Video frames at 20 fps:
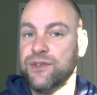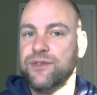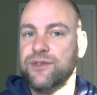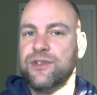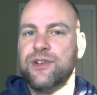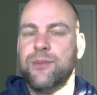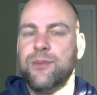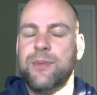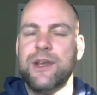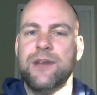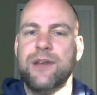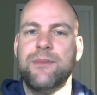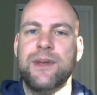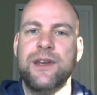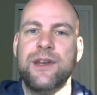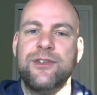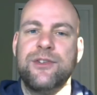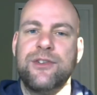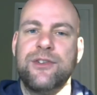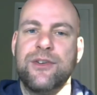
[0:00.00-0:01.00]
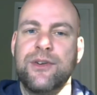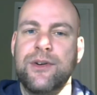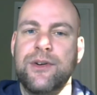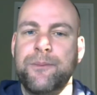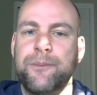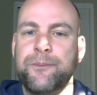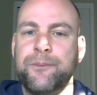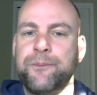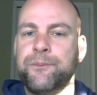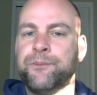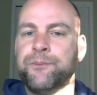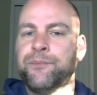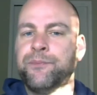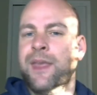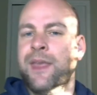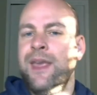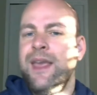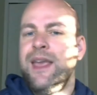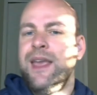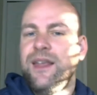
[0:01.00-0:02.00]
to be administered.
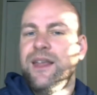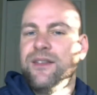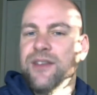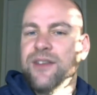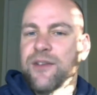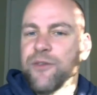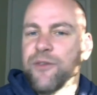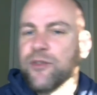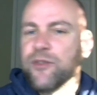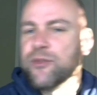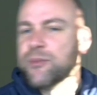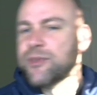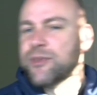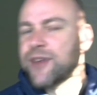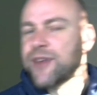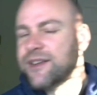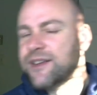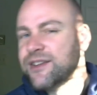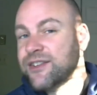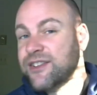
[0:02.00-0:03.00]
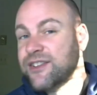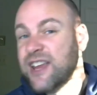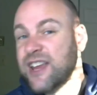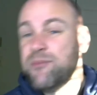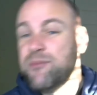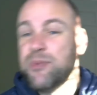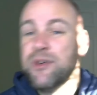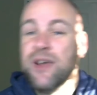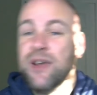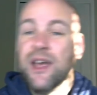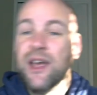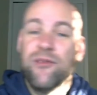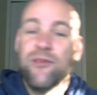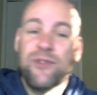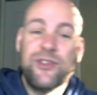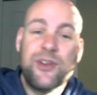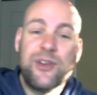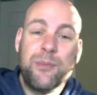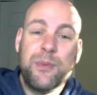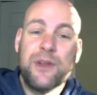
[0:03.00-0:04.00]
It differs from state to state, but
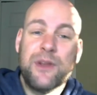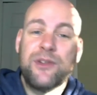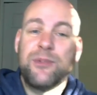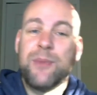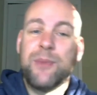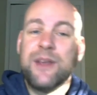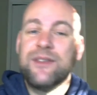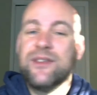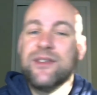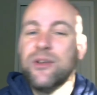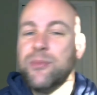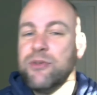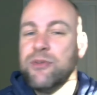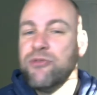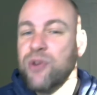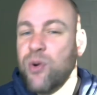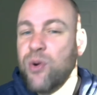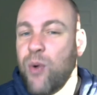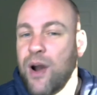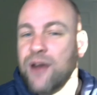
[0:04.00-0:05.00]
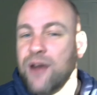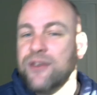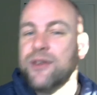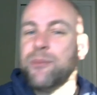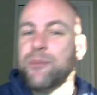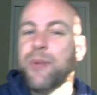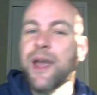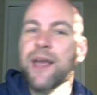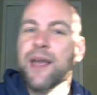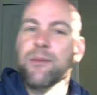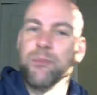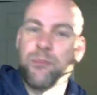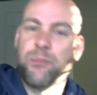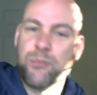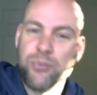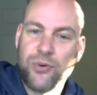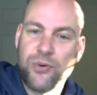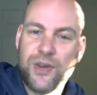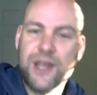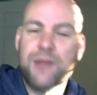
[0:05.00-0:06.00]
recipients may still be required to pay
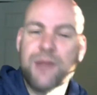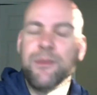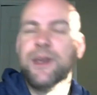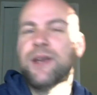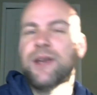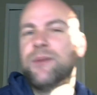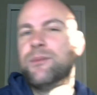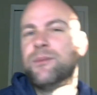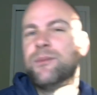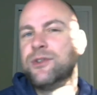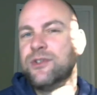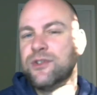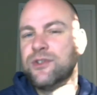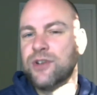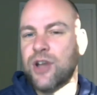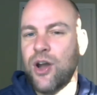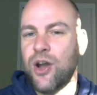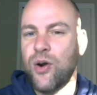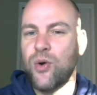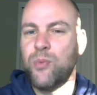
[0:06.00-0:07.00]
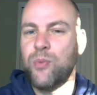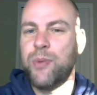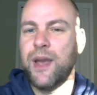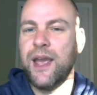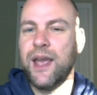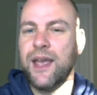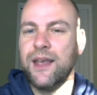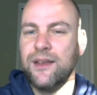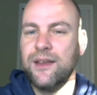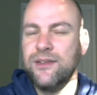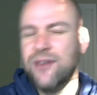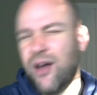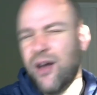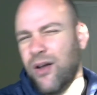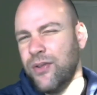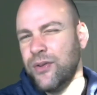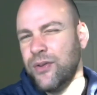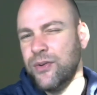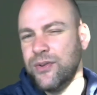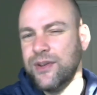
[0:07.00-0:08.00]
premiums and copays,
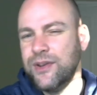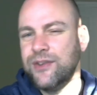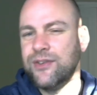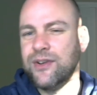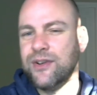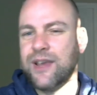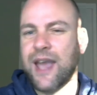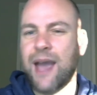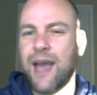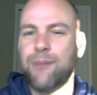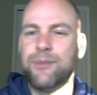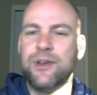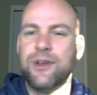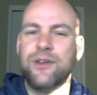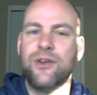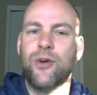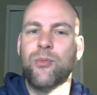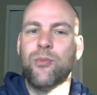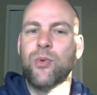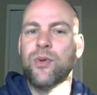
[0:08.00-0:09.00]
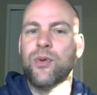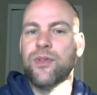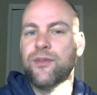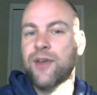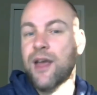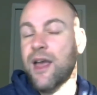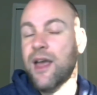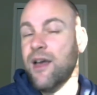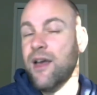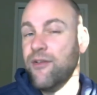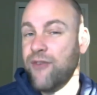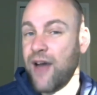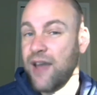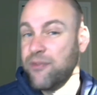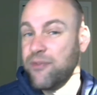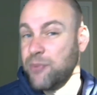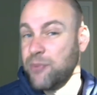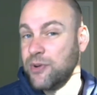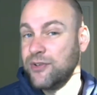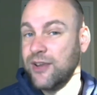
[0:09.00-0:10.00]
although these are capped at no more than
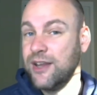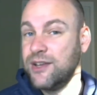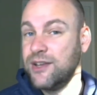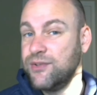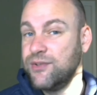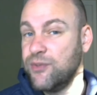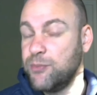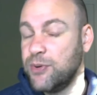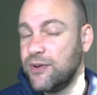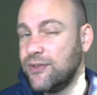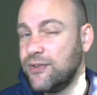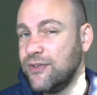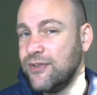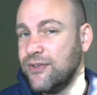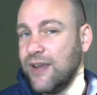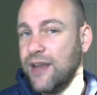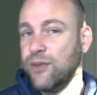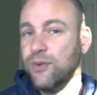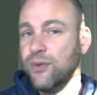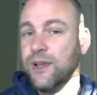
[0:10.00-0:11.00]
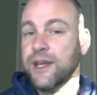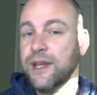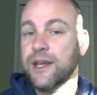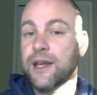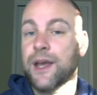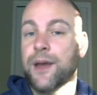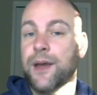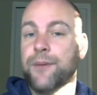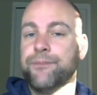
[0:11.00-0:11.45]
5% of a person's annual income.